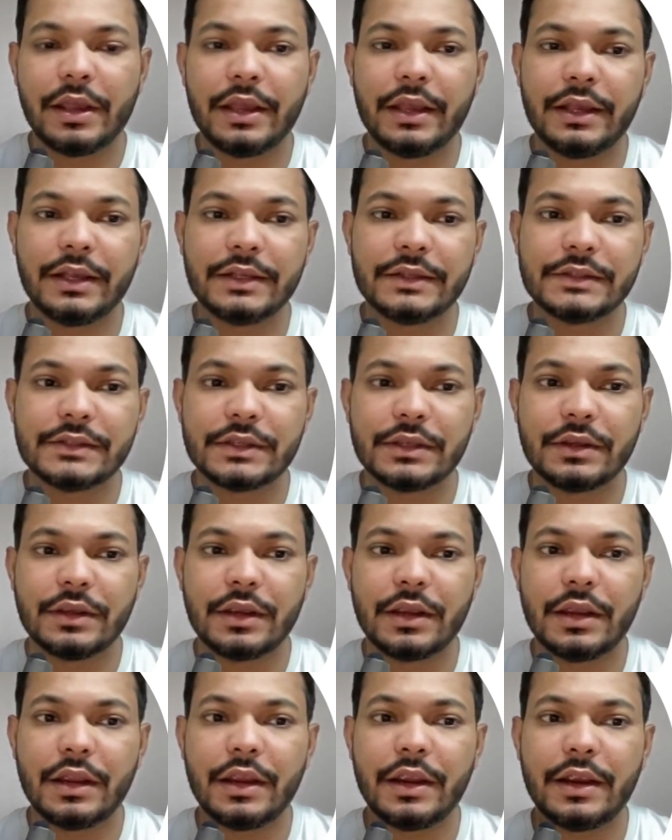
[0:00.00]
as
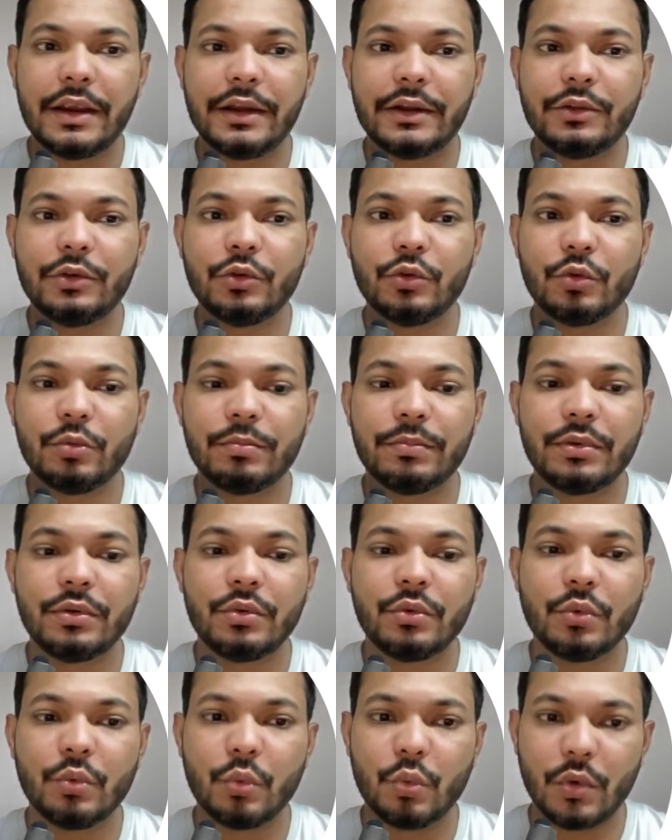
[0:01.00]
ad group
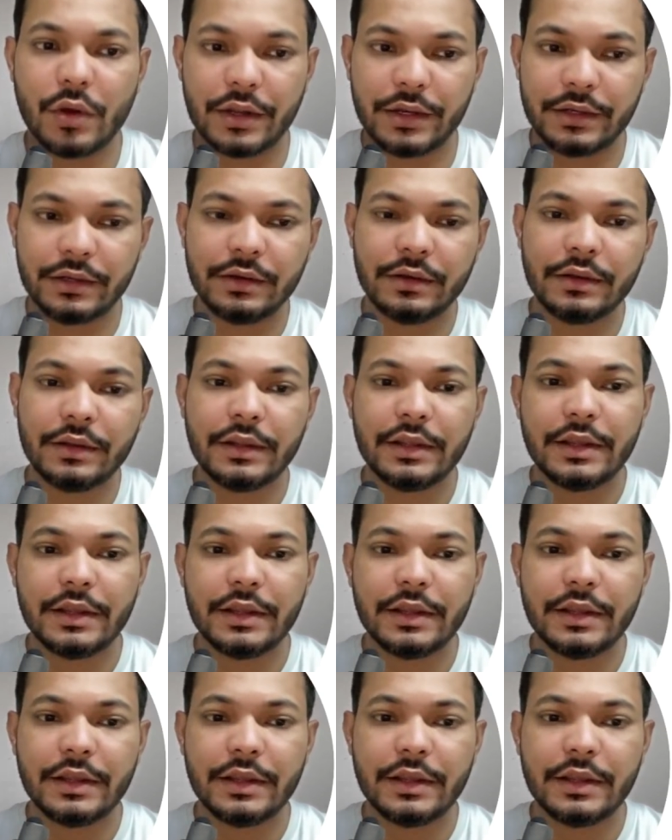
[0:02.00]
1.